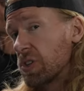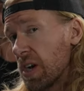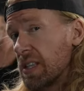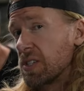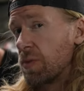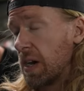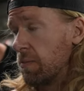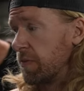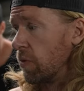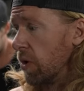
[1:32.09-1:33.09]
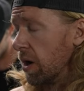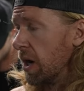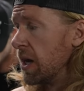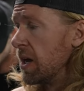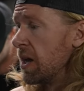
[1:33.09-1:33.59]
tried this one out before,
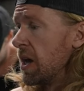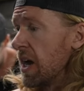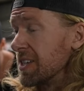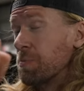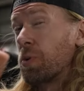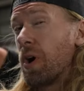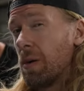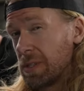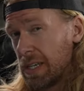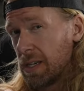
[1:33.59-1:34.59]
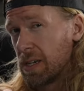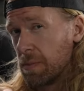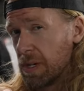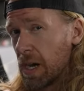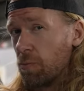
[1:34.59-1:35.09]
it's probably going to
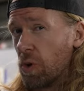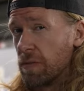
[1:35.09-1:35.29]
become one